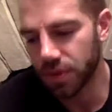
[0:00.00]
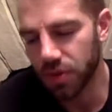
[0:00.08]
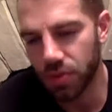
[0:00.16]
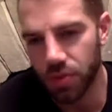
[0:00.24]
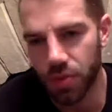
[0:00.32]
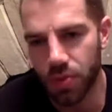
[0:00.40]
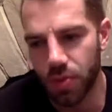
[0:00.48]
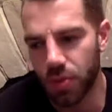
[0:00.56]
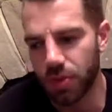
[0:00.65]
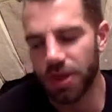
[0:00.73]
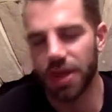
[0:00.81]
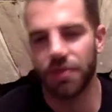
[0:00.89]
we'll
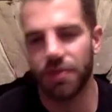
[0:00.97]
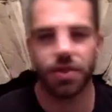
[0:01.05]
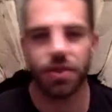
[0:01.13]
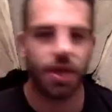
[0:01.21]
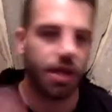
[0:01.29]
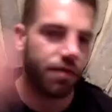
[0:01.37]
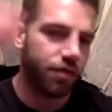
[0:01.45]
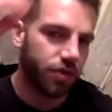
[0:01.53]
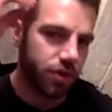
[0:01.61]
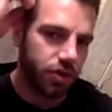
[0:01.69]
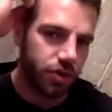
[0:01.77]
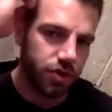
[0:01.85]
probably leave it there for the,
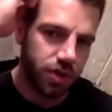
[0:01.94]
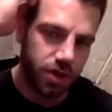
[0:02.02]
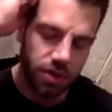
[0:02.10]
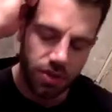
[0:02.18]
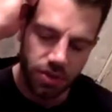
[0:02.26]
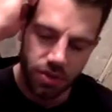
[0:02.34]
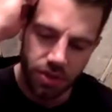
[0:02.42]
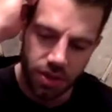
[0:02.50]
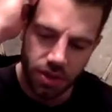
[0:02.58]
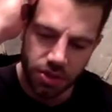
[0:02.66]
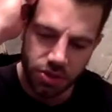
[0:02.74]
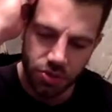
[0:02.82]
you know,
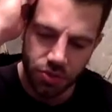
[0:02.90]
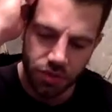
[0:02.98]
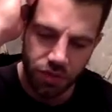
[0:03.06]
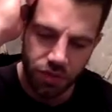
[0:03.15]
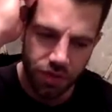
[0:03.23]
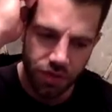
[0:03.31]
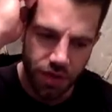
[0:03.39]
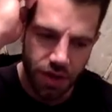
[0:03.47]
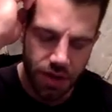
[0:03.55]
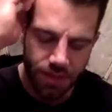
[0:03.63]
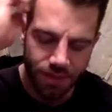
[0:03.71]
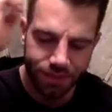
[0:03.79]
the sort
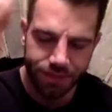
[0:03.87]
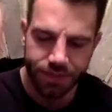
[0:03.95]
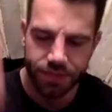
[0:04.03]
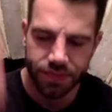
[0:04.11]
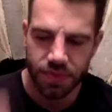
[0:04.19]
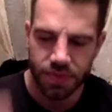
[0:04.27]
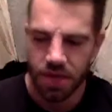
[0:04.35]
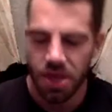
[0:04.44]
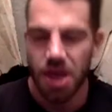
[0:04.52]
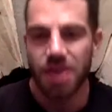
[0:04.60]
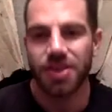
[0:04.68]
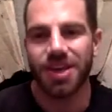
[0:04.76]
of
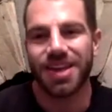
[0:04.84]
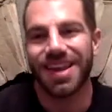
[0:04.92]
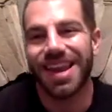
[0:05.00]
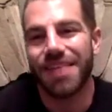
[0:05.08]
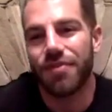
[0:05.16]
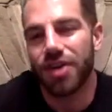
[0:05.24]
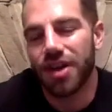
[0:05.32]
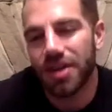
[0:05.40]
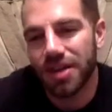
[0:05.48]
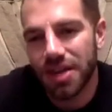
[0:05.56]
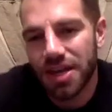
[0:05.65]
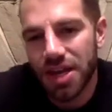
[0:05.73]
the clever,
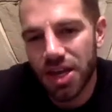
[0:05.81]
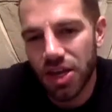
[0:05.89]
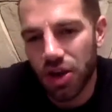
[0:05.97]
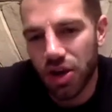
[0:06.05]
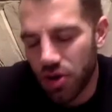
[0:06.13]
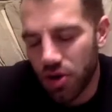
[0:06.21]
you know,